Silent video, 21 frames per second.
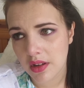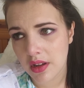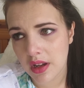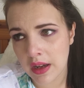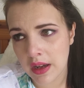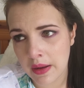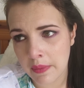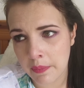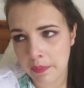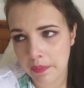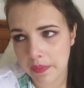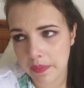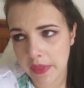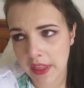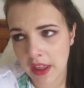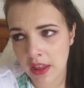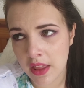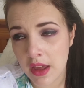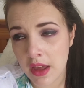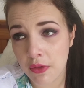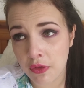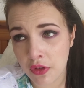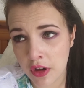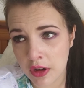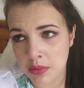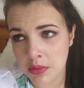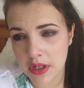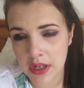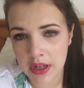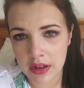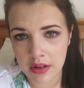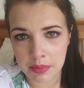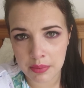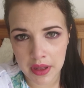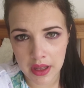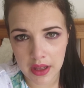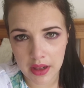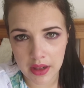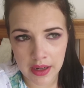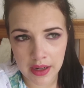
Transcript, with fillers: um, and then I filmed a little bit